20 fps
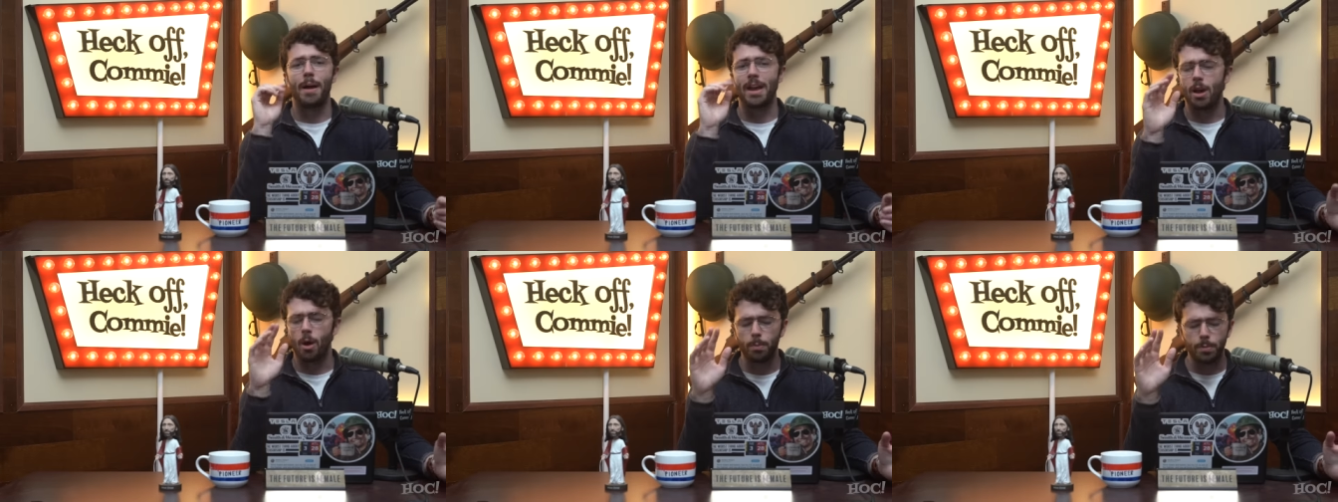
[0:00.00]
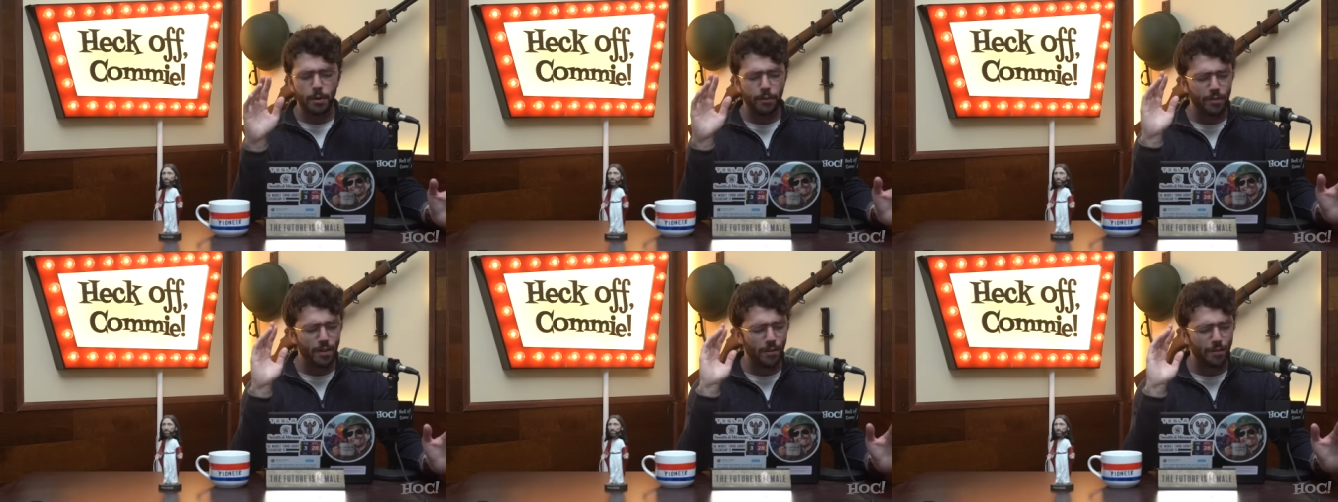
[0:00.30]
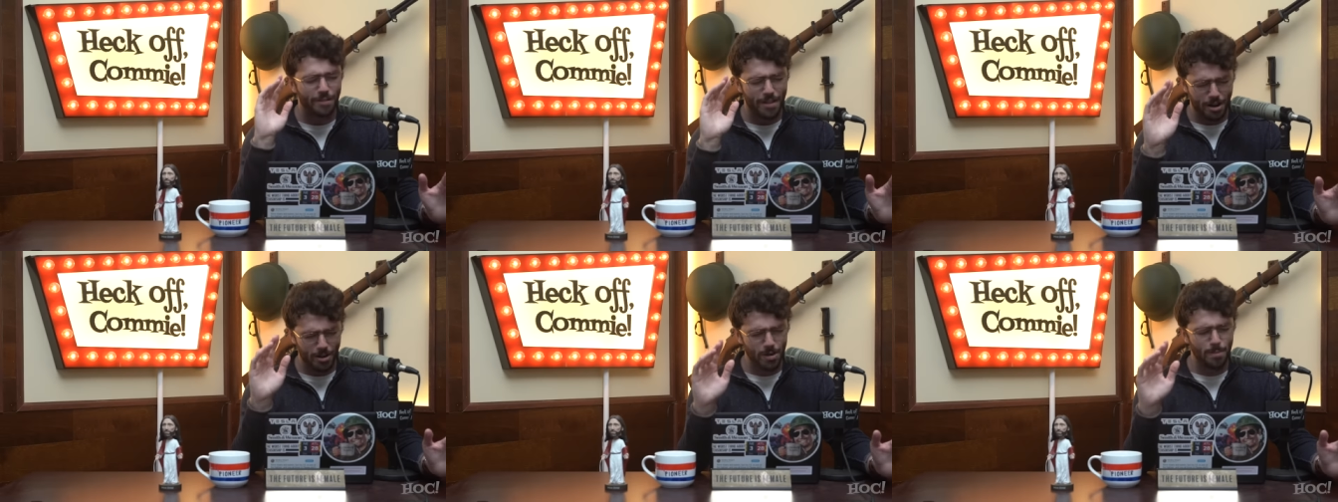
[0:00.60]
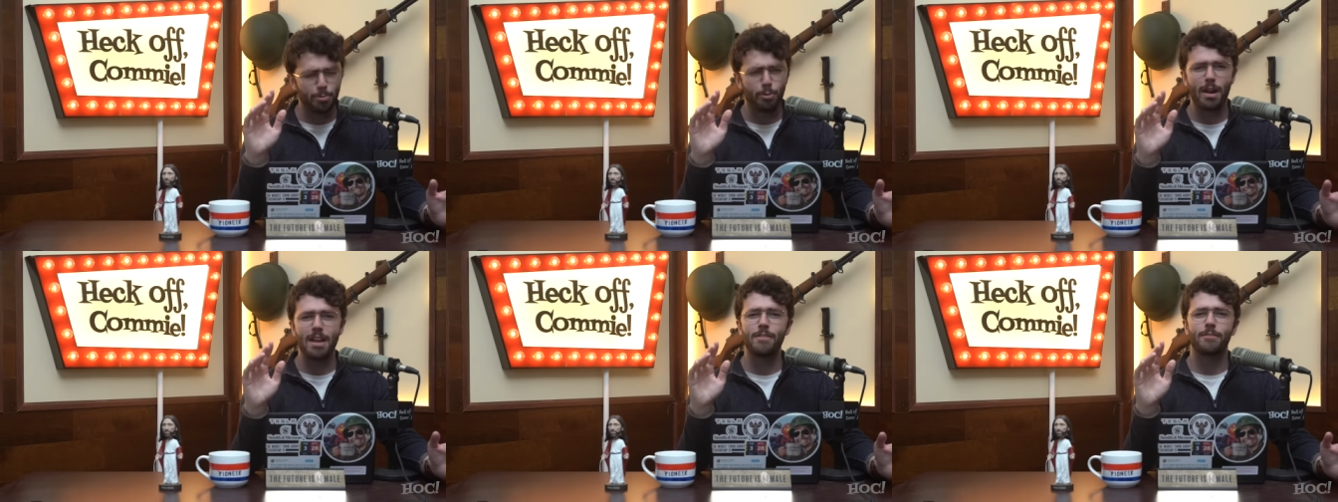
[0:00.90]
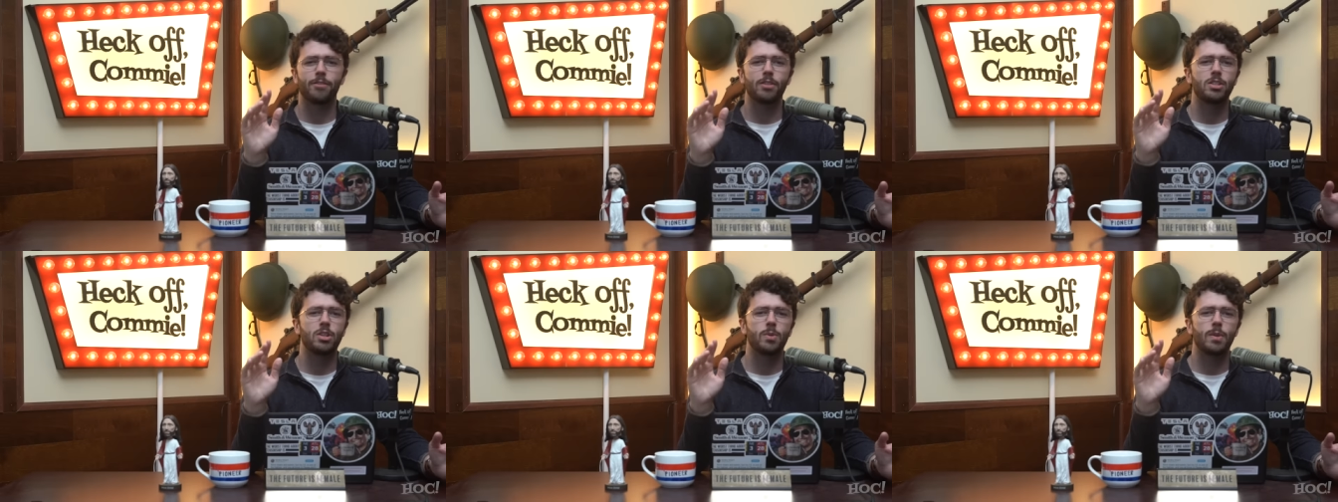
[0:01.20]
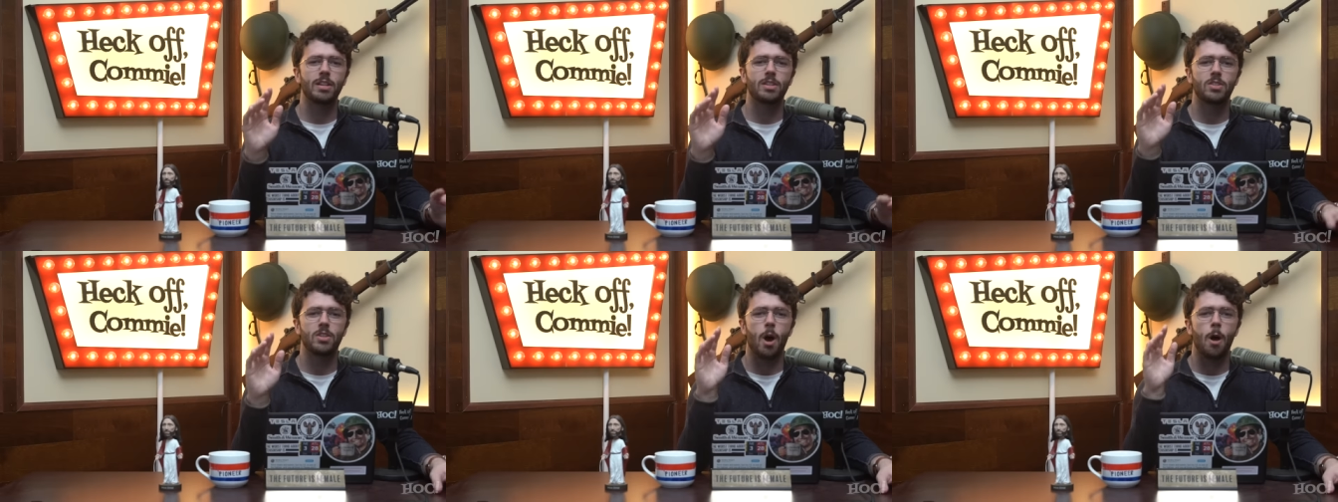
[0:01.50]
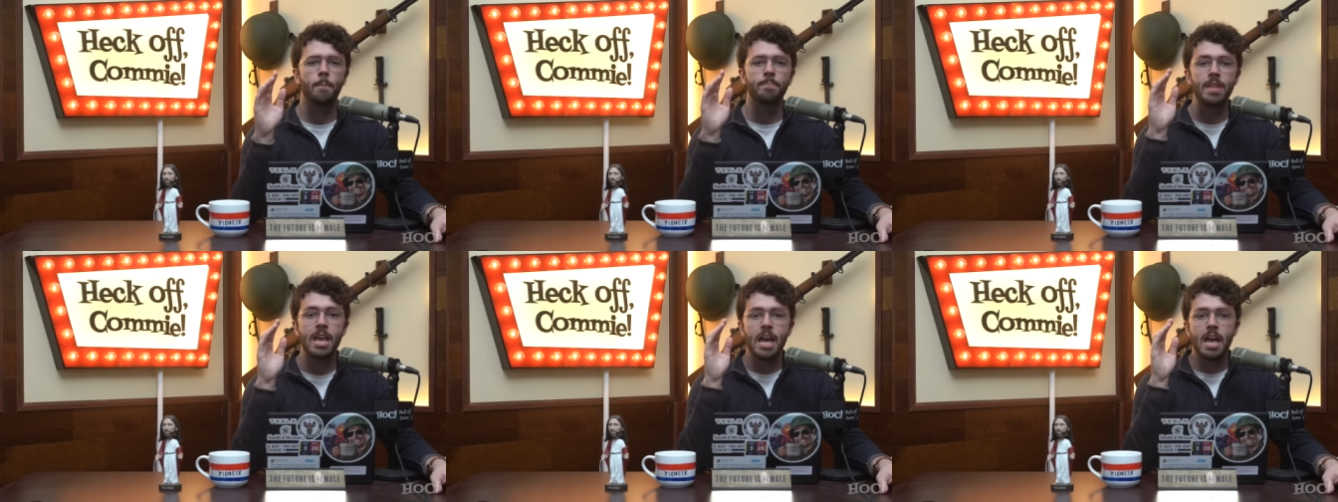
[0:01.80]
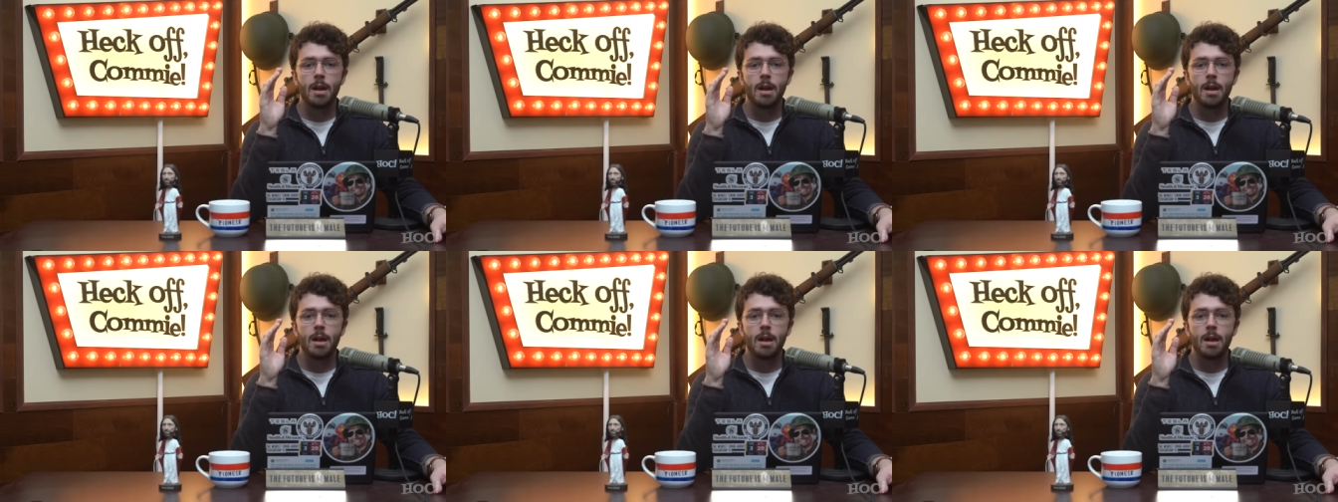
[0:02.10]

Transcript: I hope you feel very brave for doing so.